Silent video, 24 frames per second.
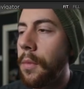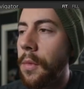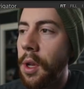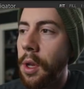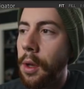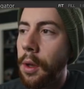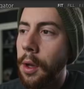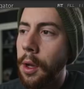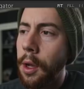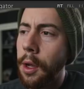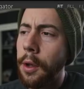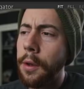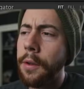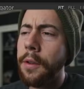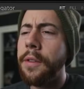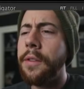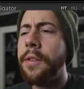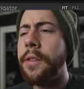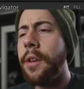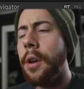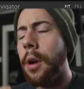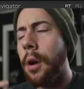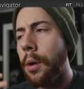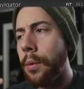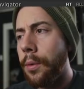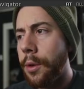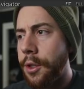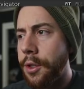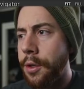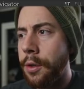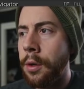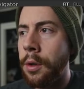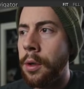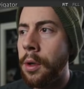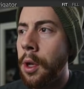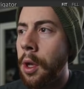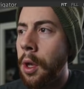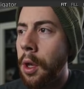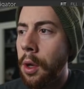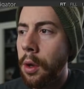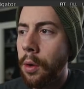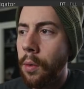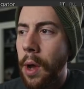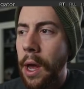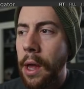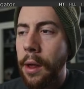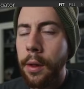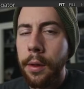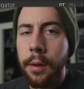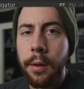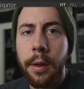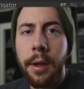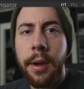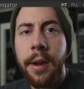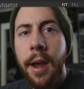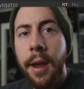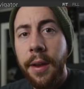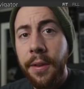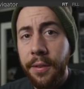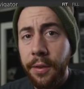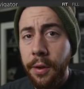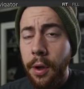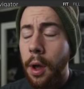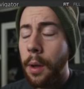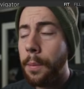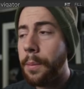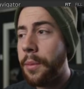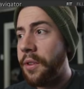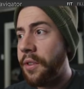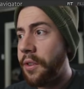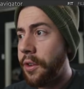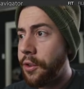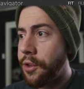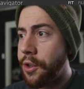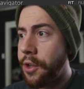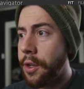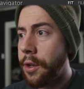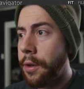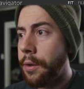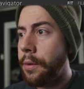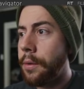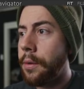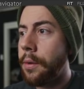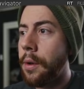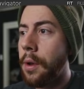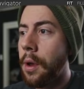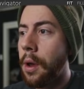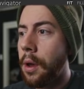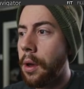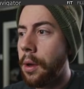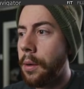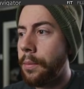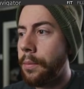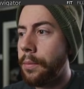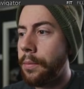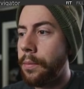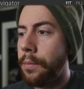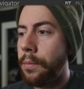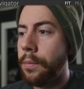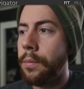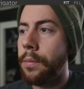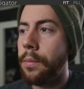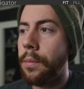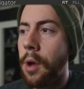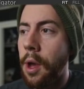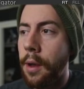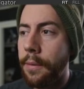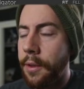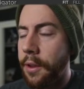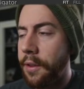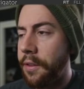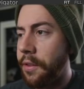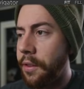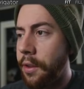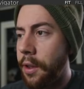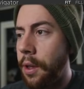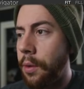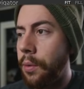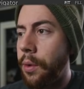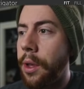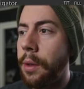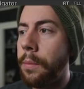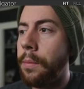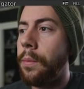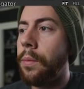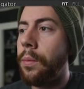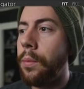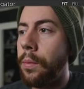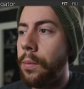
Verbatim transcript: You can see our original, while a nice composition, um, obviously we